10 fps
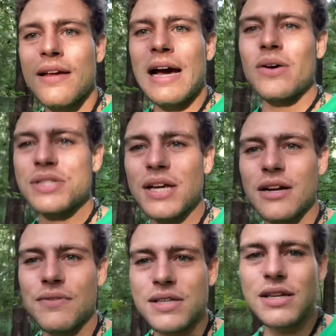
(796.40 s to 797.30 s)
outside
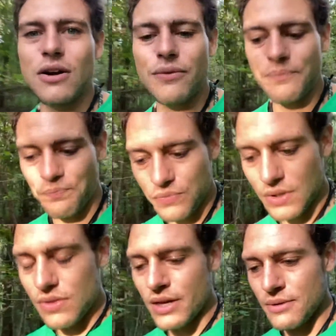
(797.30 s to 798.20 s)
of the self
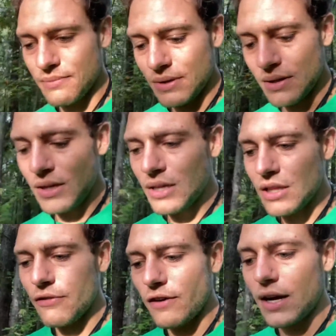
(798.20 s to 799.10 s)
that
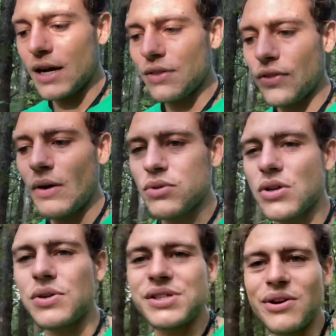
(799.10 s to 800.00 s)
they forgot that that was
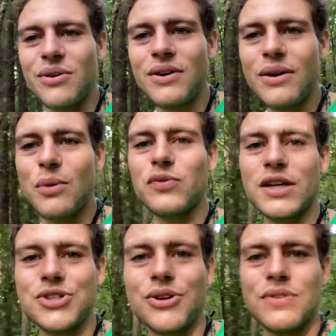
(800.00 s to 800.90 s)
also a
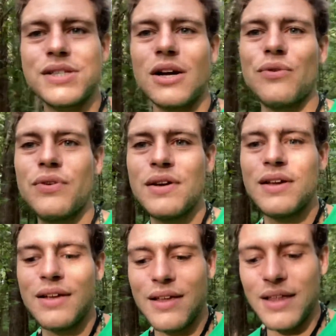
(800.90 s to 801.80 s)
reflection of the self
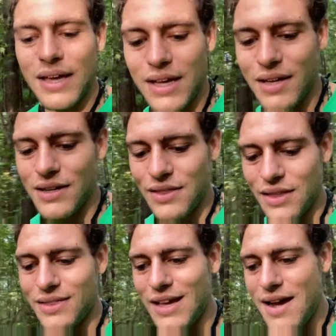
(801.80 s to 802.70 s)
and
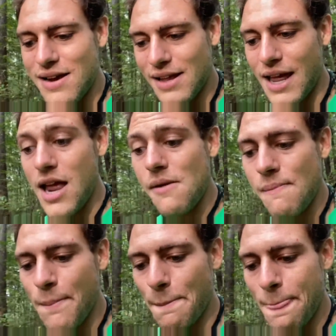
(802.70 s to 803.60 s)
that that game
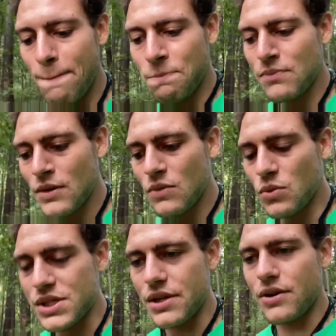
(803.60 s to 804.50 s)

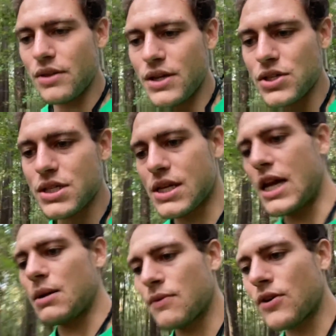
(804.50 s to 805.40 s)
was literally just a
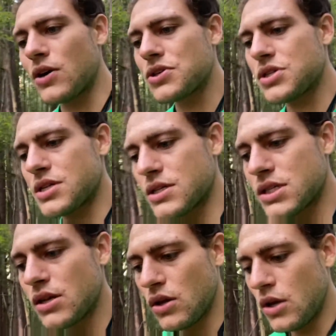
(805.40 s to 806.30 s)
game of consciousness
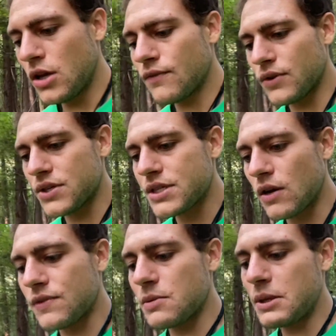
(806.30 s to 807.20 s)
for the
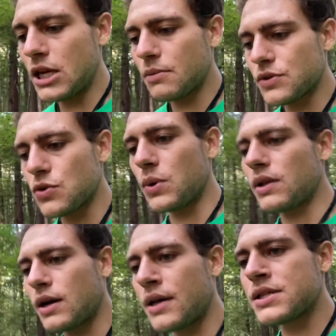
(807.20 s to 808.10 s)
self to be able to
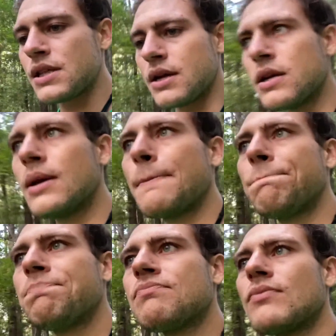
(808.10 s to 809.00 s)
realize that
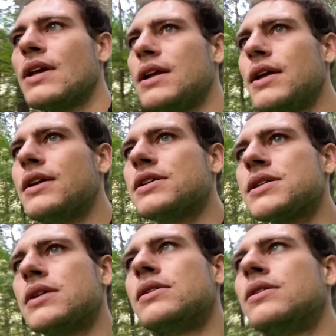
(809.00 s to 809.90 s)
it is